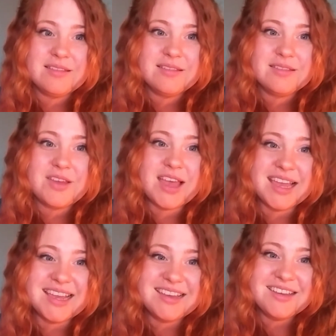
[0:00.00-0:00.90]

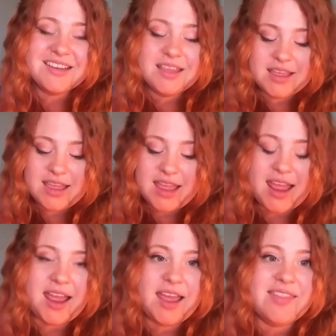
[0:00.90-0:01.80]
Okay?
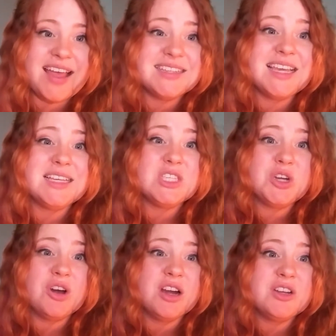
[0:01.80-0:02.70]
And that takes
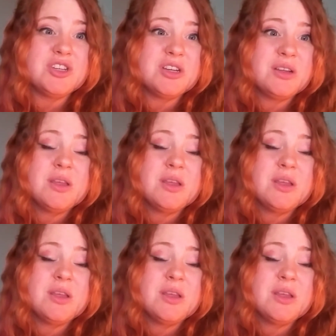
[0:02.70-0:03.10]
courage,